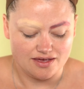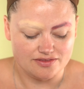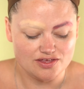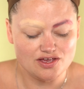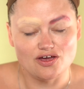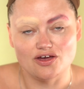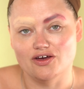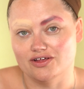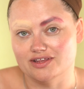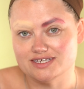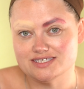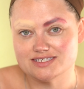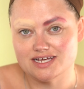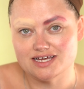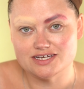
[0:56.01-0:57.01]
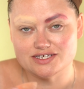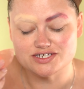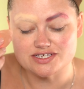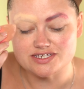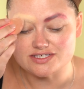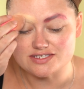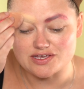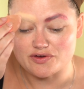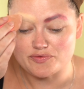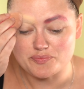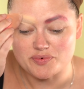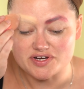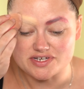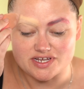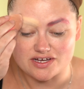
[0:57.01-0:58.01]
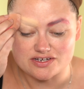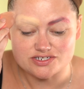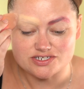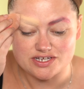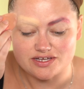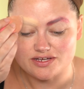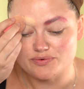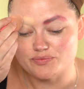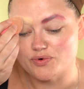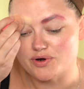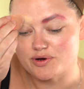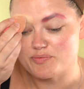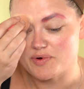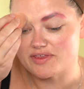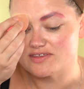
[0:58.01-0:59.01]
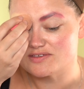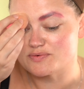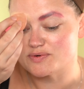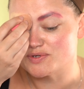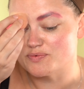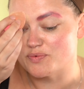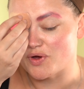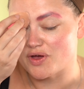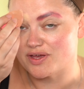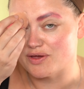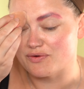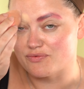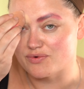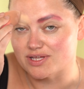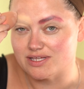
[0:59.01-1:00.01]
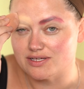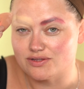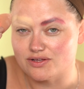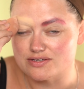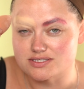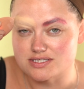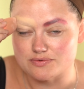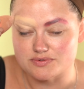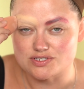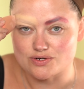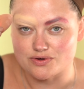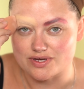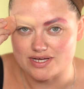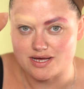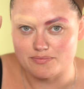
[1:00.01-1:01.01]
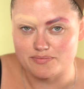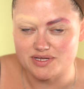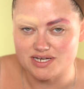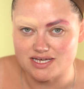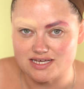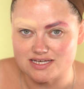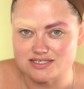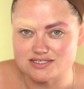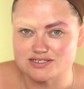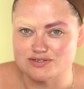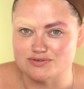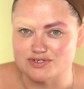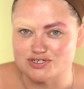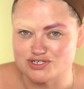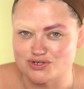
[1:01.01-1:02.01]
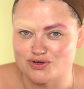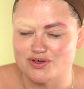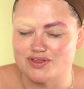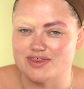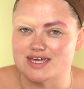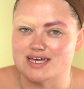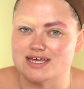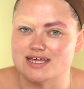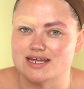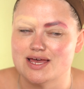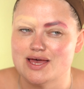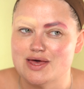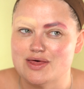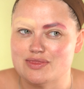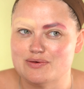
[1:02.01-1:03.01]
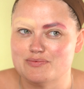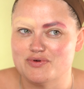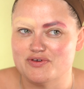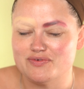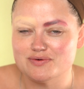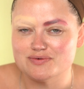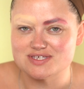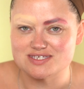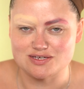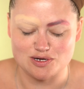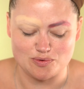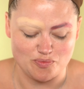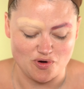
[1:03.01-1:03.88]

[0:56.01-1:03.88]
In the early stages of production, Warner Brothers were working really closely with toy companies to ensure that the movie was going to